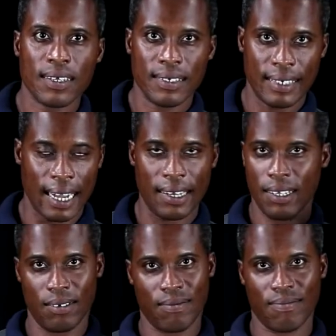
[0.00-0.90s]
Daniel.
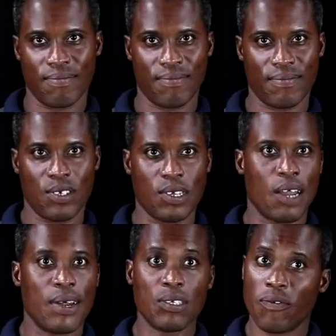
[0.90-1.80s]
You can
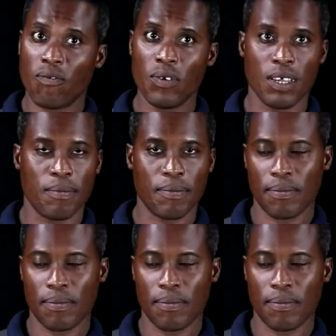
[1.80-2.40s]
write your full name.